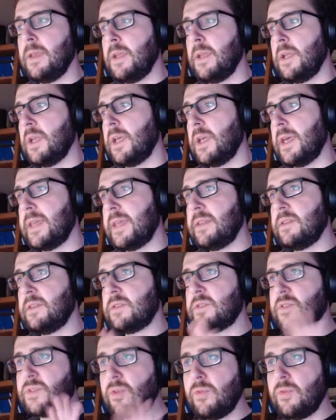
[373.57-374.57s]
And
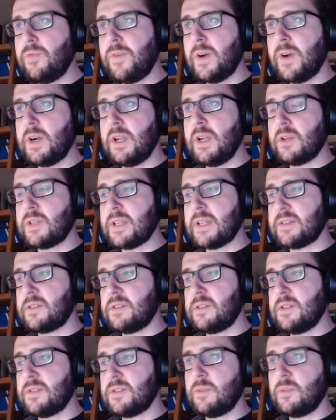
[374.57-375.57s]
so far, like this
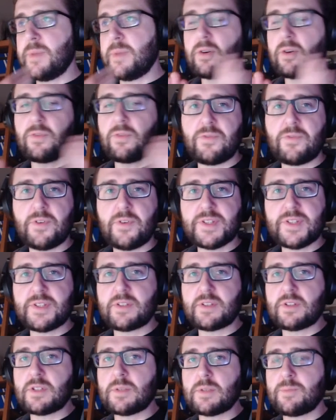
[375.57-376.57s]
is going to be our
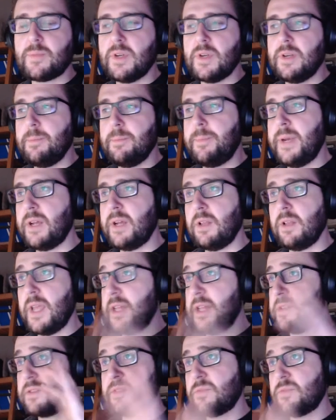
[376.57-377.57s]
first pill,
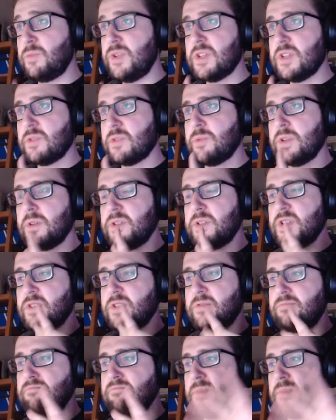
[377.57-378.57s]
and we just want
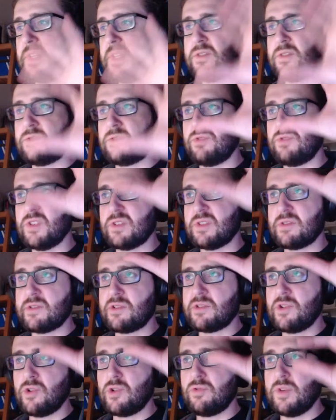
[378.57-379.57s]
this to just
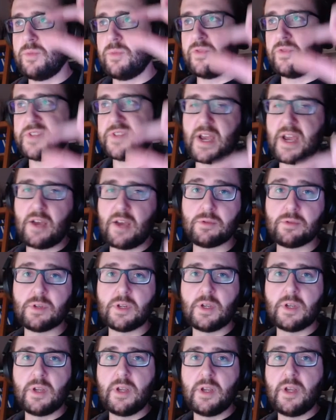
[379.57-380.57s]
slowly move down
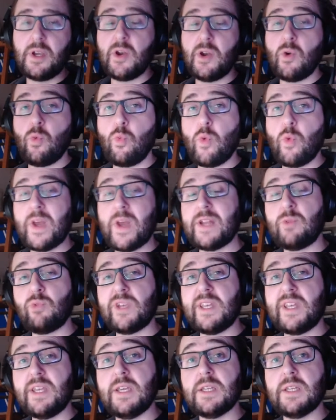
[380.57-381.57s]
when we
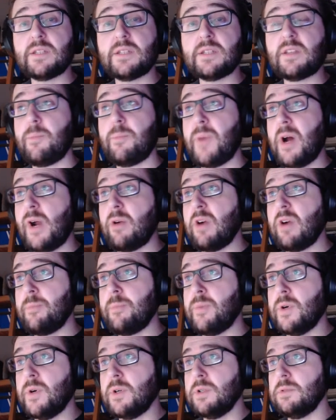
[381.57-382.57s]
hit a power up
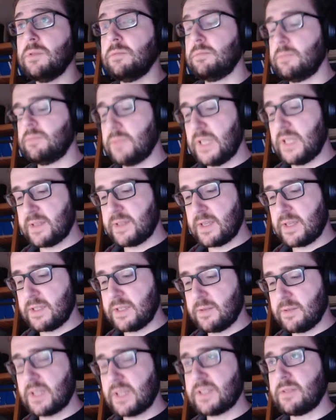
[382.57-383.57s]
ball. That's
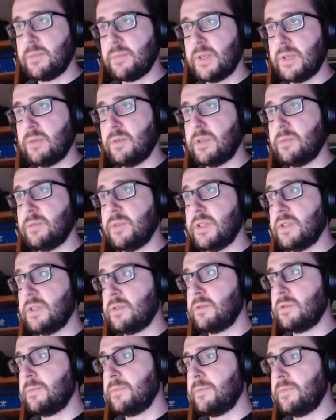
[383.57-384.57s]
something we want to
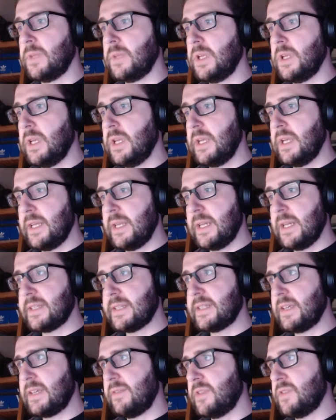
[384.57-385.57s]
do. Let's
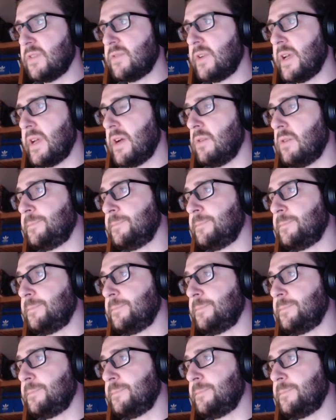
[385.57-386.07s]
save this for now.